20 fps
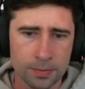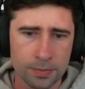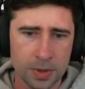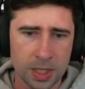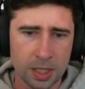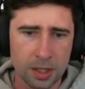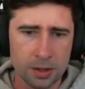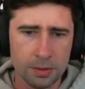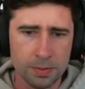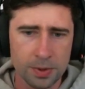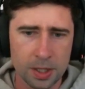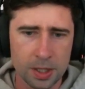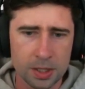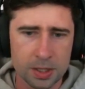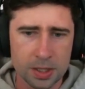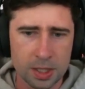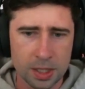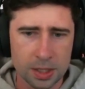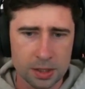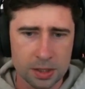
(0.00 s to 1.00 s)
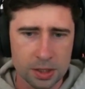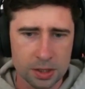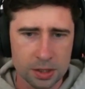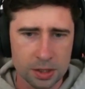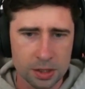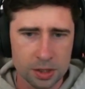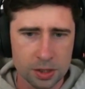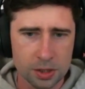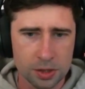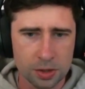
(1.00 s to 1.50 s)
The other play is like to
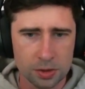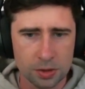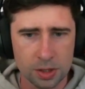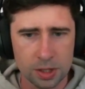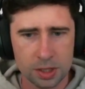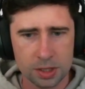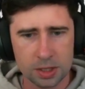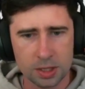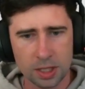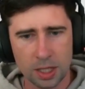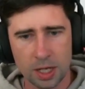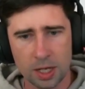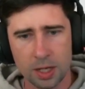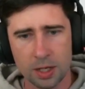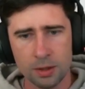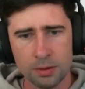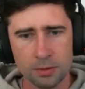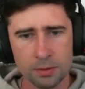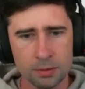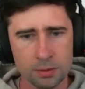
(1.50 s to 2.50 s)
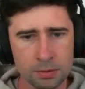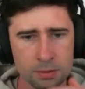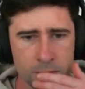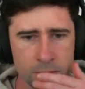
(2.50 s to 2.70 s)
just do this now.